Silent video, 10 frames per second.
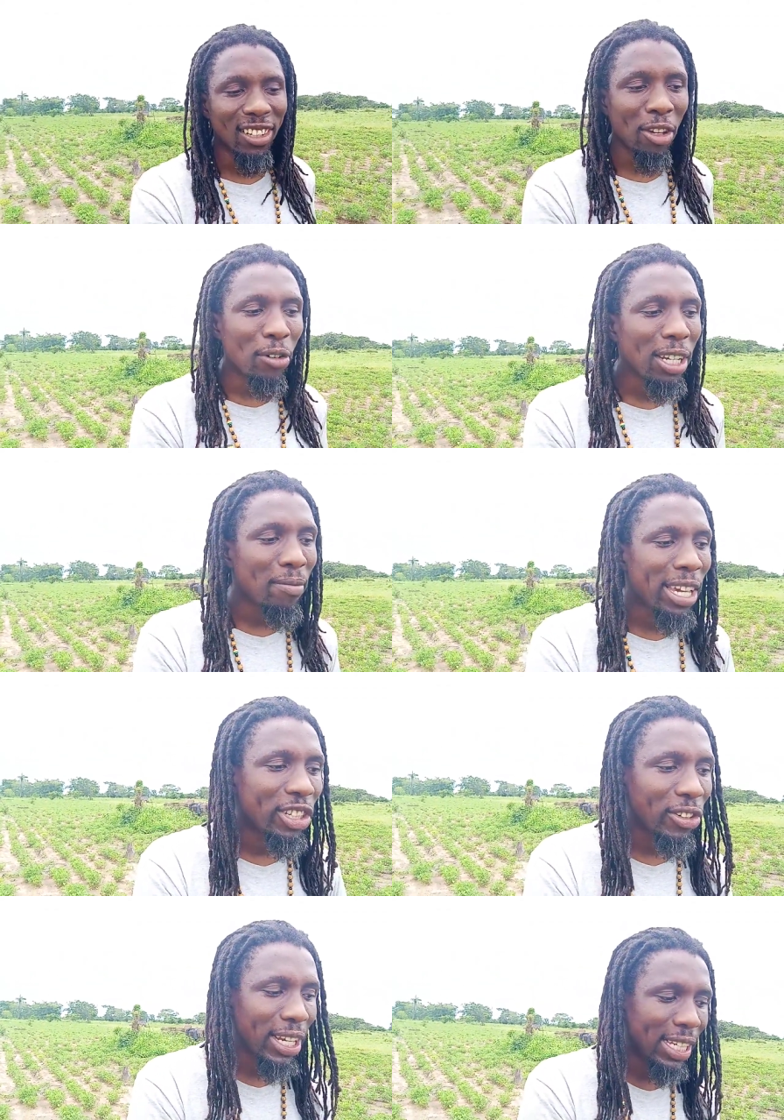So you want to make
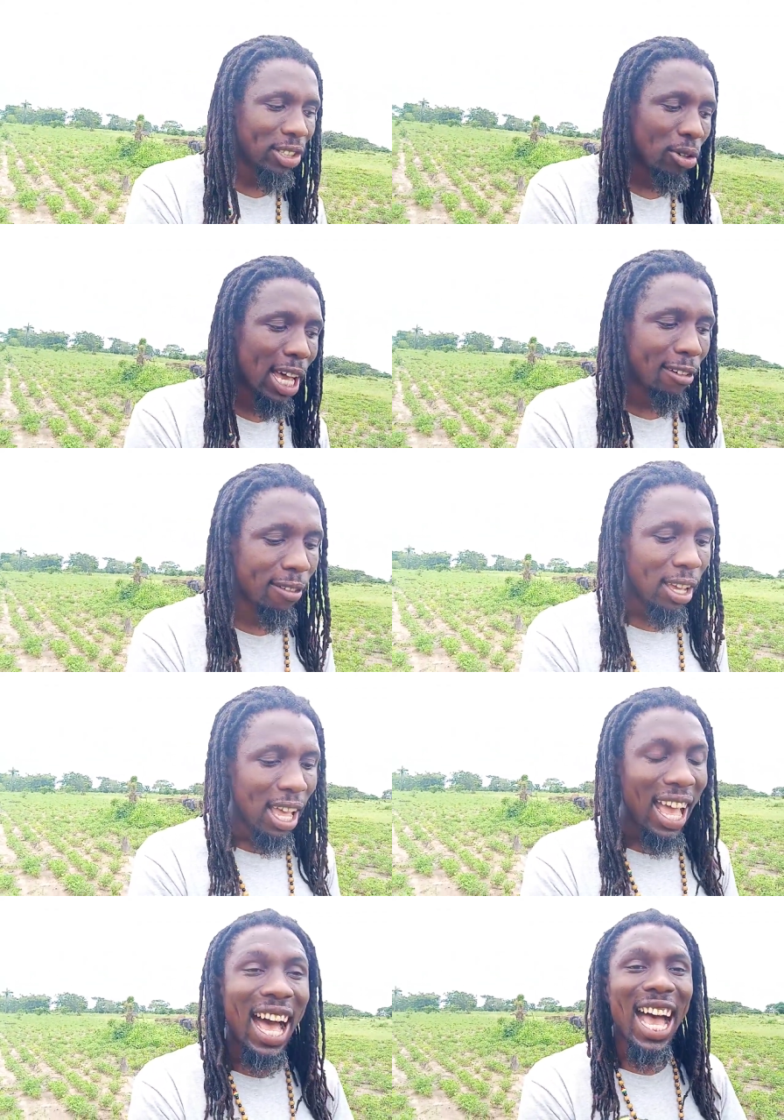sure that you have
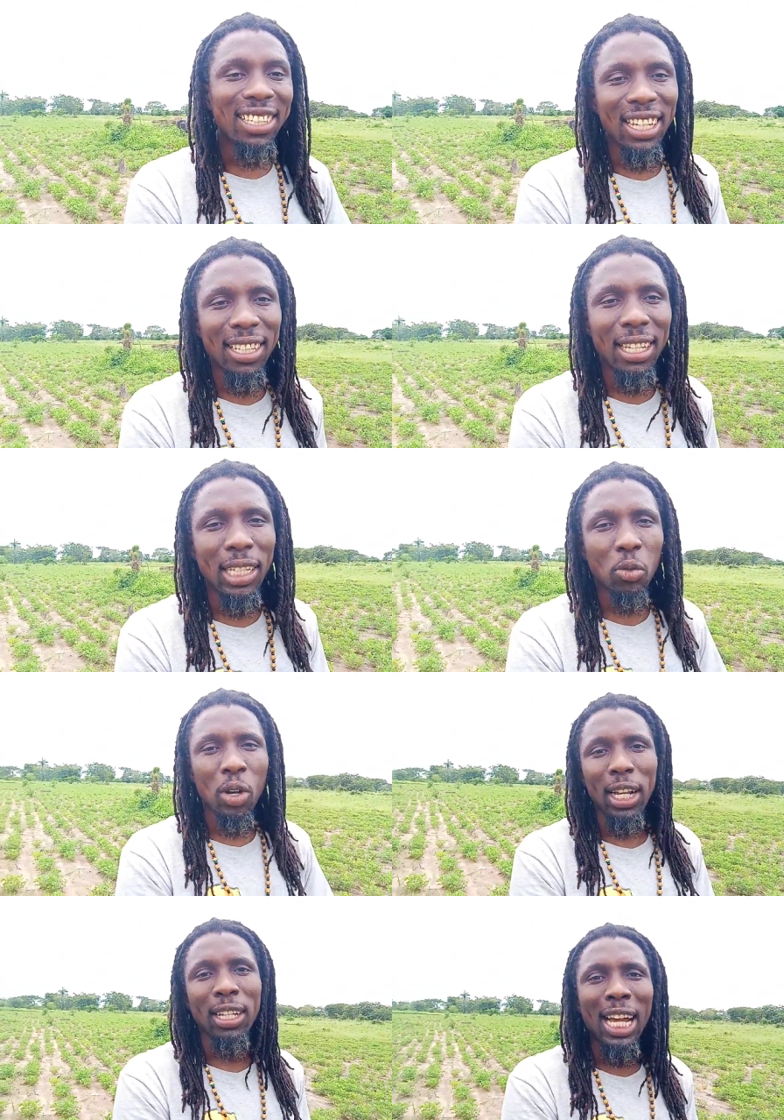assets as
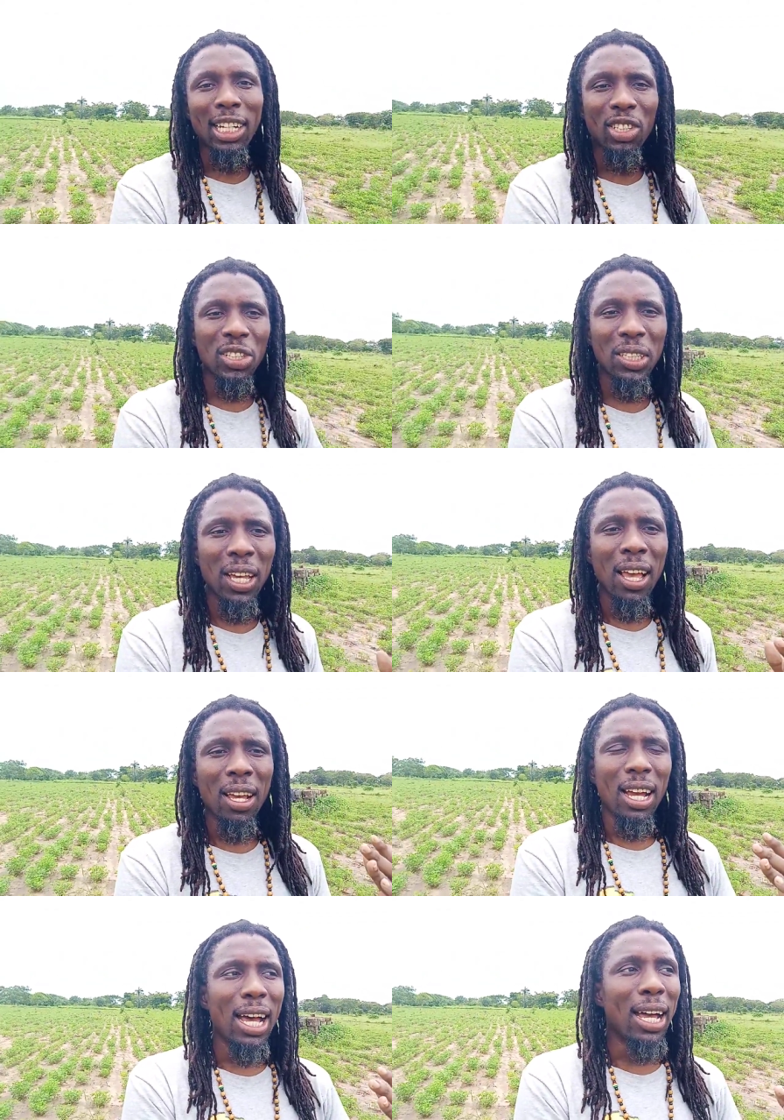well, not just
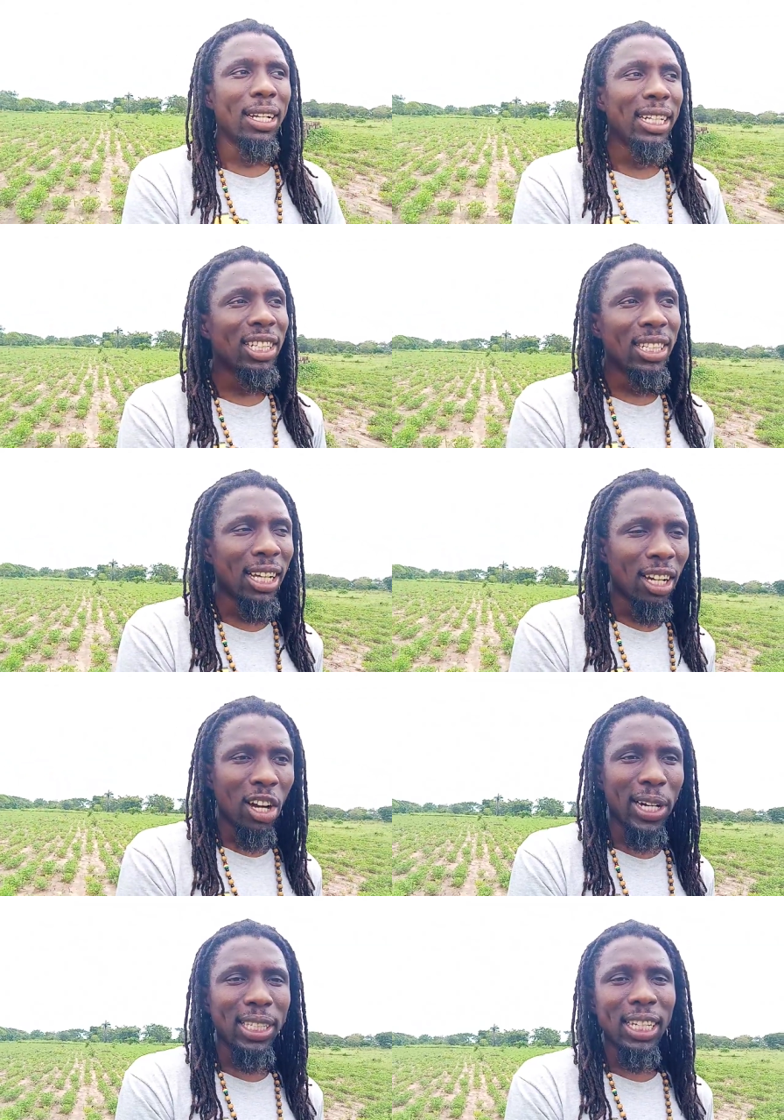digital
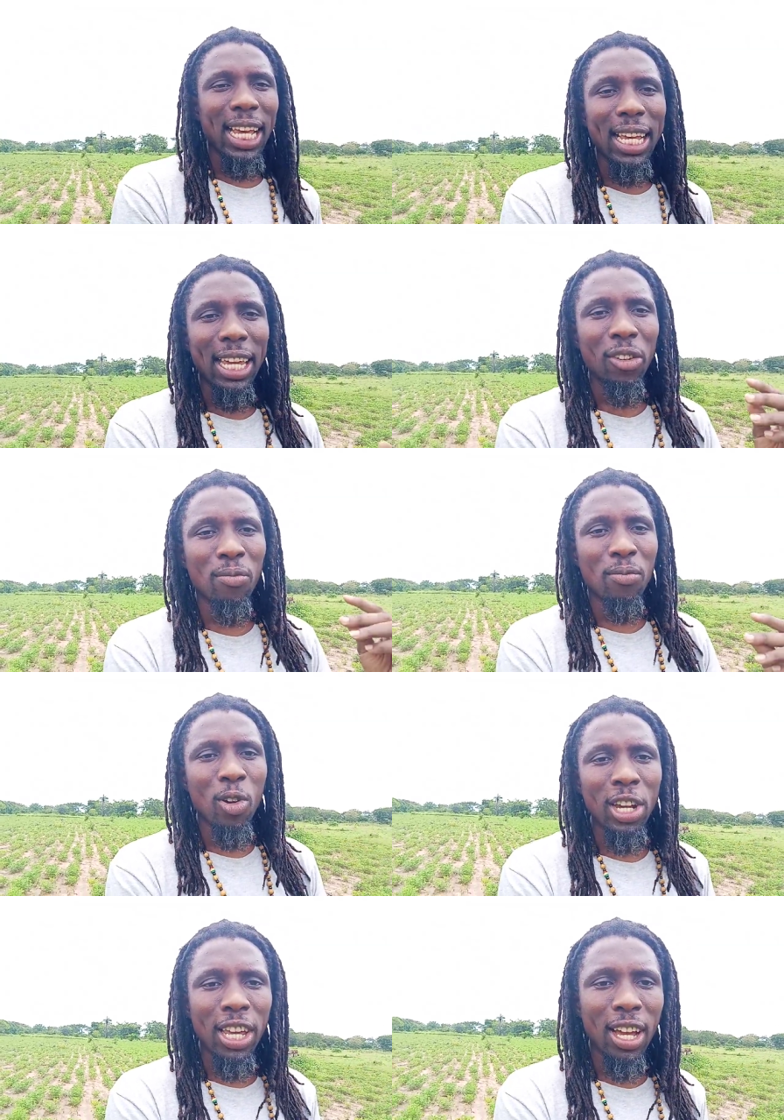currency like,
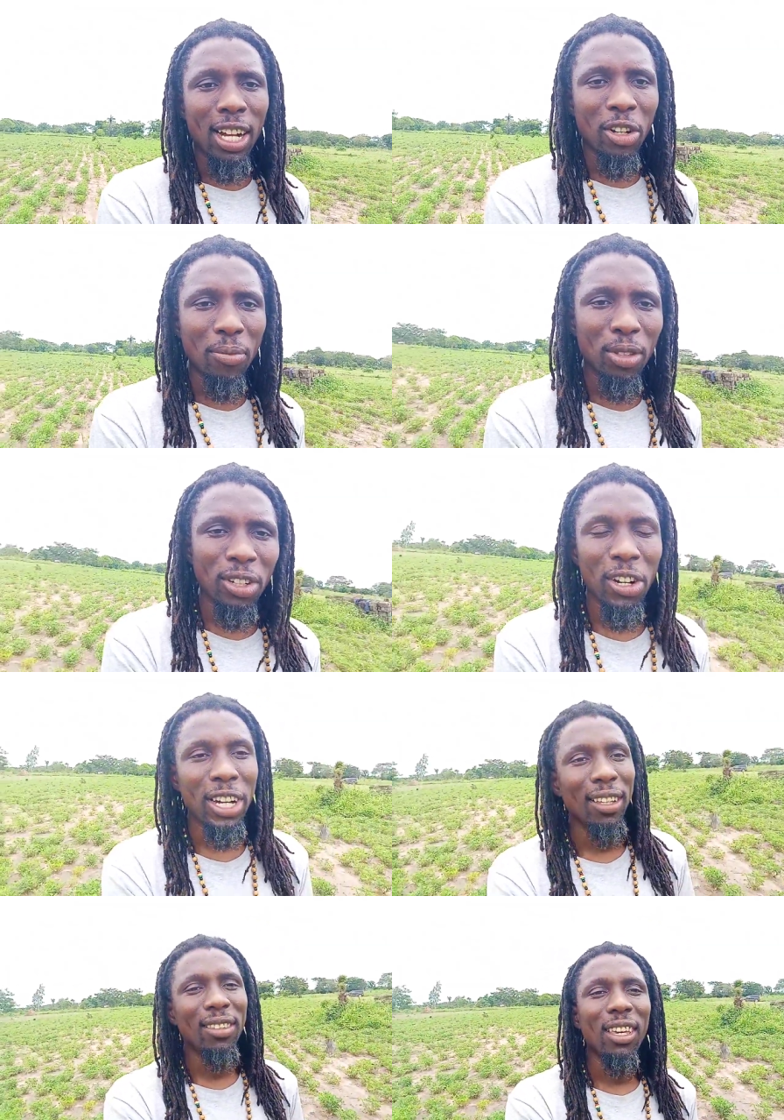money or
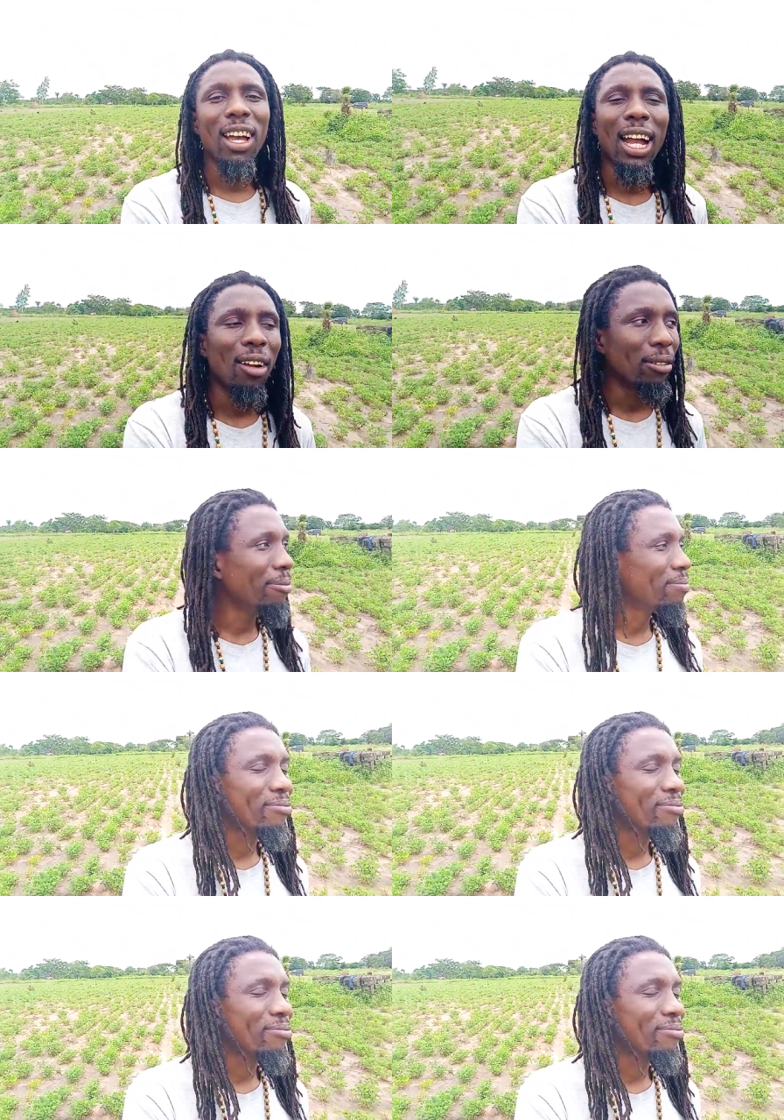cryptocurrency or